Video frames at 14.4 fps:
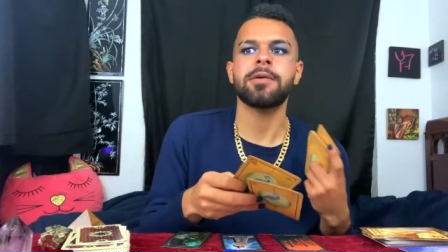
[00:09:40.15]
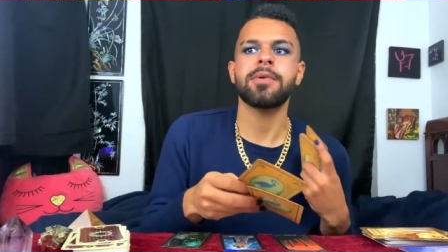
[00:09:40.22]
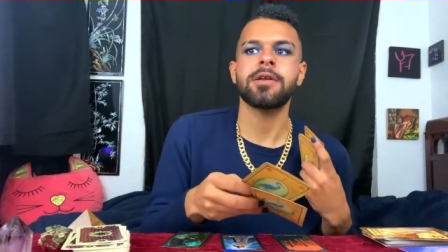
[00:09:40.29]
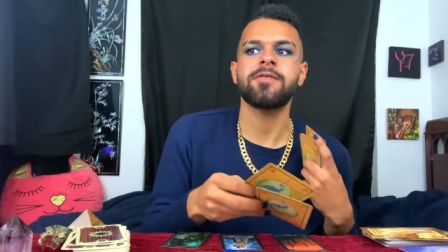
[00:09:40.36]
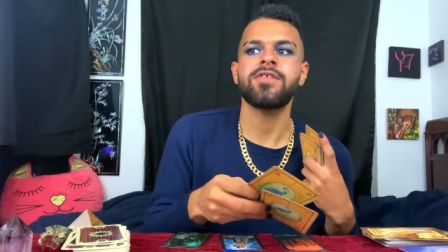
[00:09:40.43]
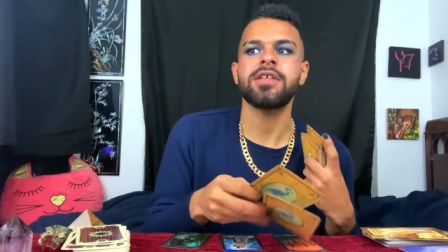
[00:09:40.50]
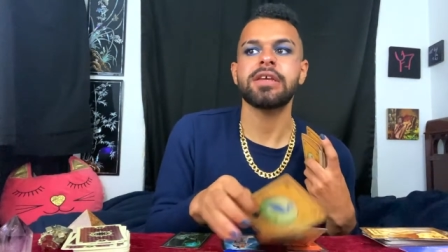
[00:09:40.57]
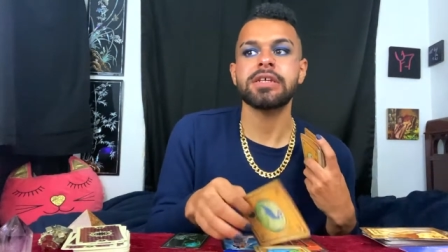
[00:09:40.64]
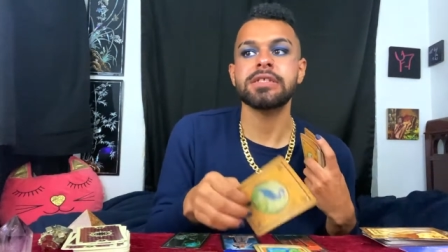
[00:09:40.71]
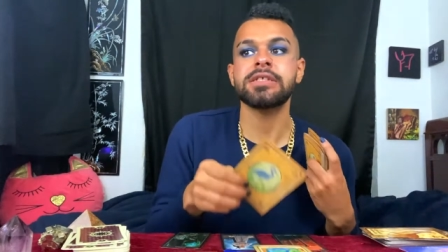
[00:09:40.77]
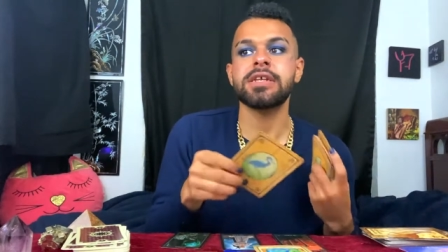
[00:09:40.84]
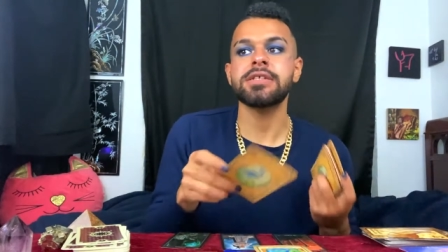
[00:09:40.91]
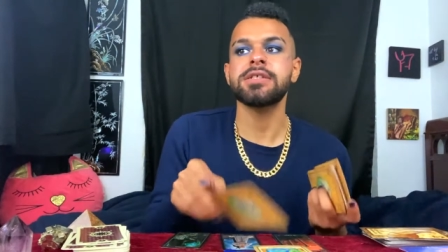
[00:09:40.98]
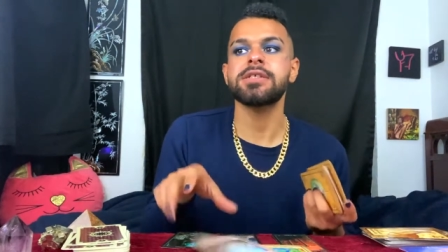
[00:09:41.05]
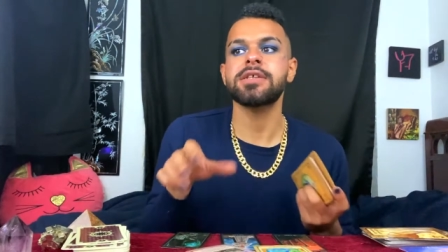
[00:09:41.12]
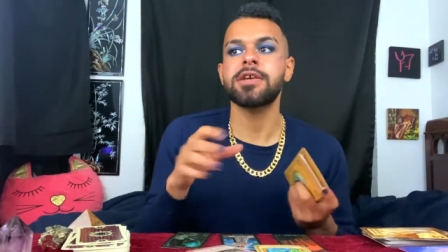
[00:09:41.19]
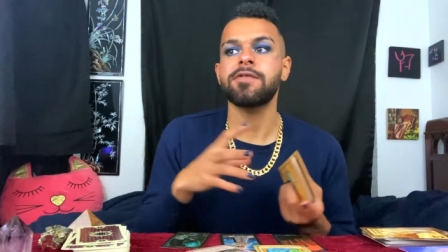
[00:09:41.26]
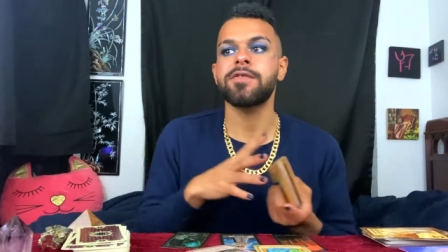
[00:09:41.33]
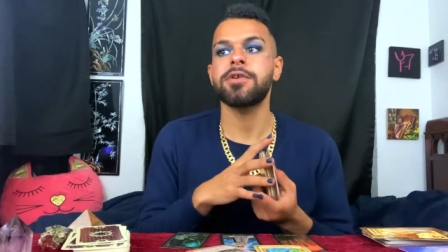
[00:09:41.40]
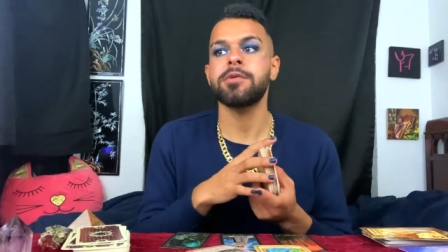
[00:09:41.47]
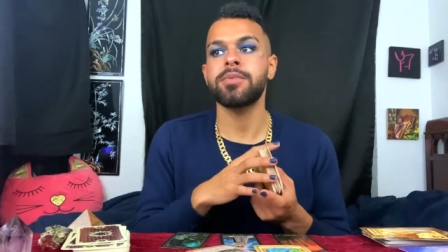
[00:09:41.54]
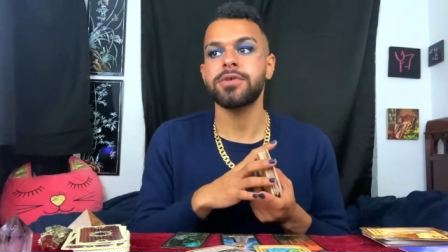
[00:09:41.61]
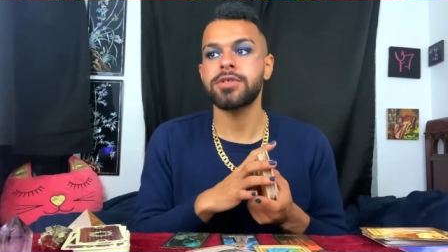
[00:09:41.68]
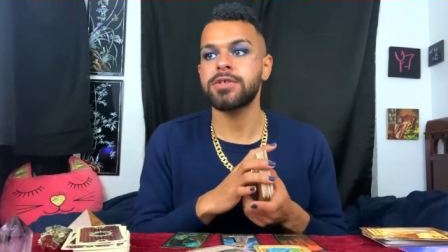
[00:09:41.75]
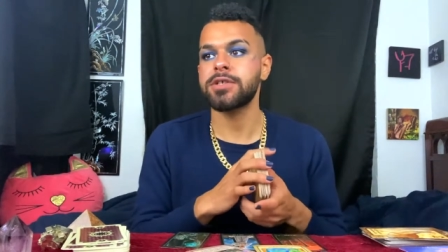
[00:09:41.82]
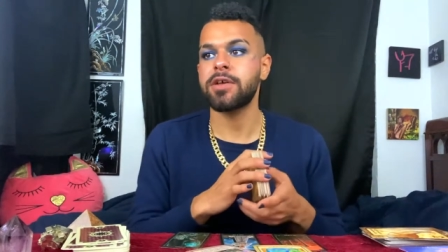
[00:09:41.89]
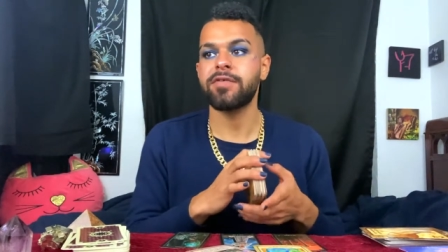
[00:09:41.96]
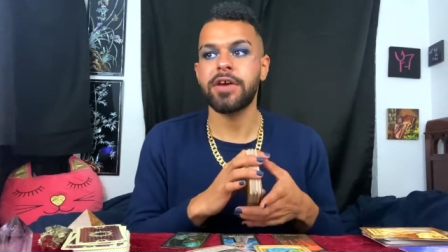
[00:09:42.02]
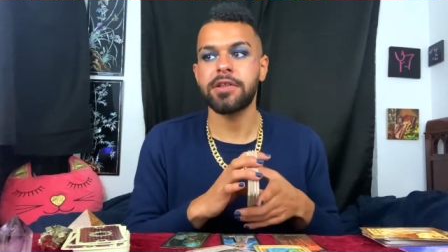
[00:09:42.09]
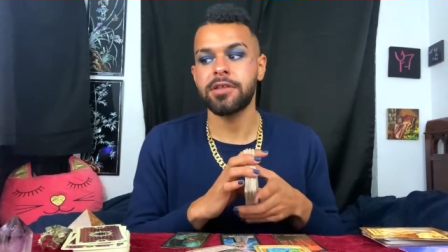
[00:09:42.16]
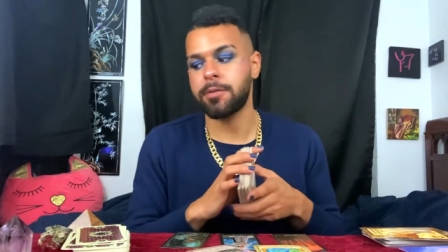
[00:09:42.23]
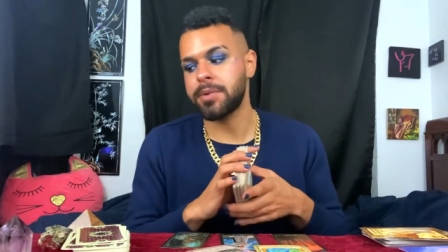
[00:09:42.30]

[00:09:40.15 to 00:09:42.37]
but I feel like it's necessary for you to put yourself out there,